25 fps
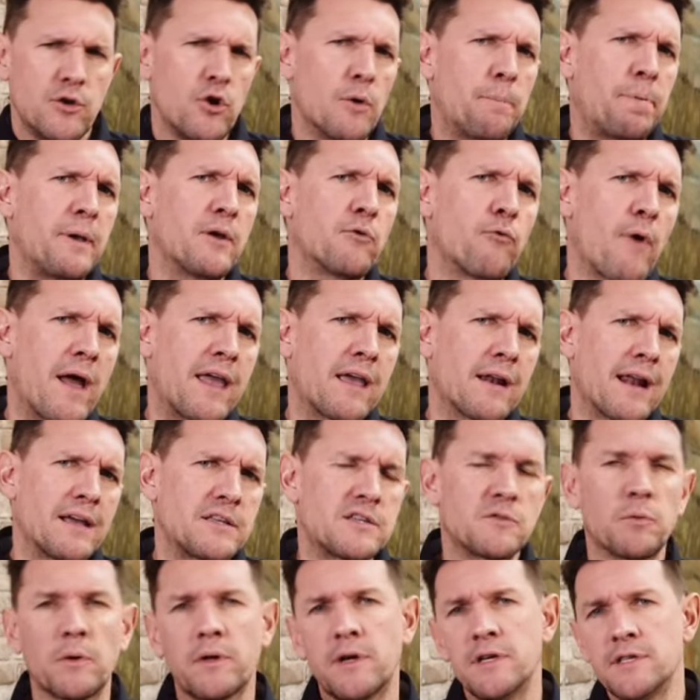European
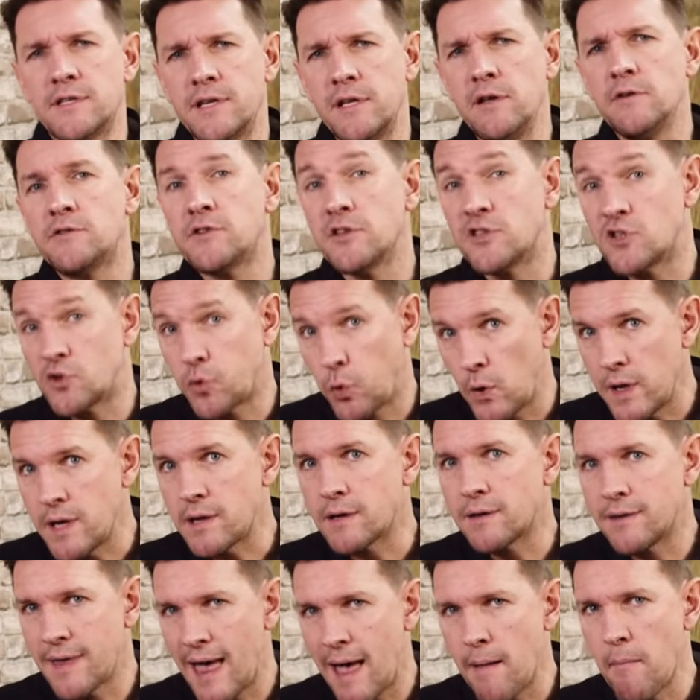regulators will continue to
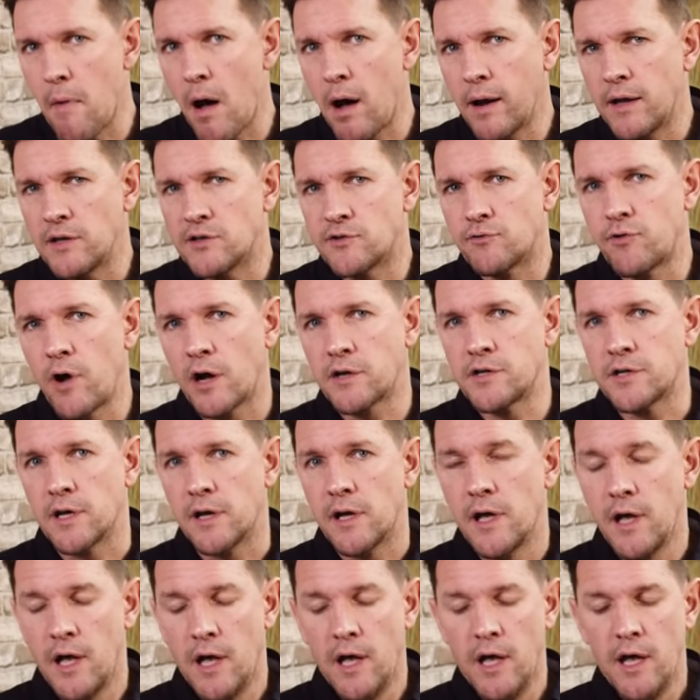tweak their market structure